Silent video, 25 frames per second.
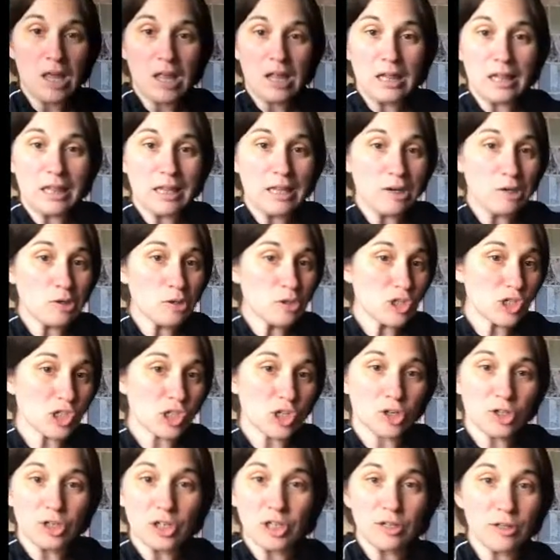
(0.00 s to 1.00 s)
little
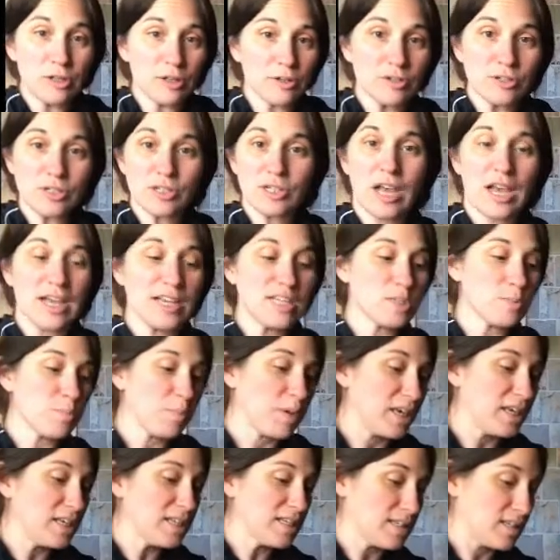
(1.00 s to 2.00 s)
circular size
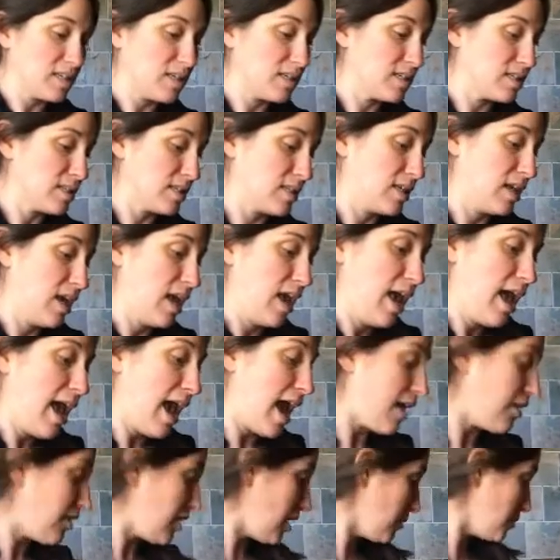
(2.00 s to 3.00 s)
pieces,
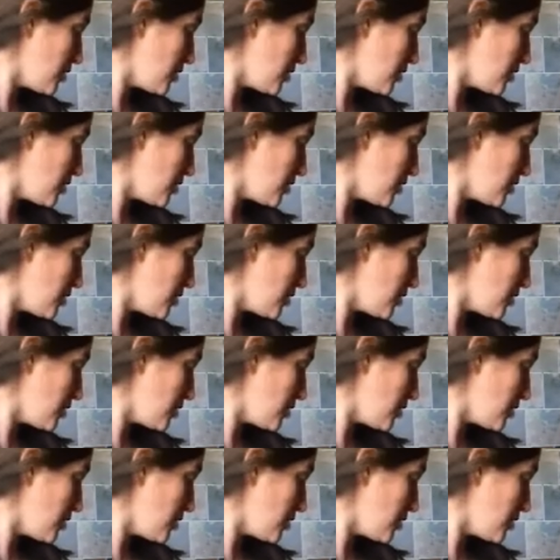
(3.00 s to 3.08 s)
and then I'm